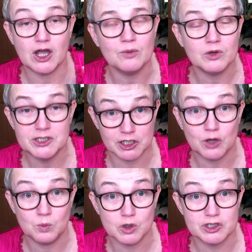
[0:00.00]
I want you to go
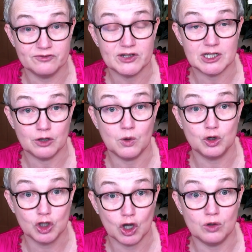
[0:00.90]
watch the video on
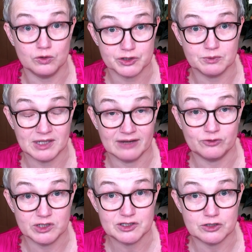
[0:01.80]
goals that we have on
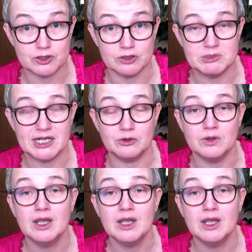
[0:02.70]
this YouTube channel.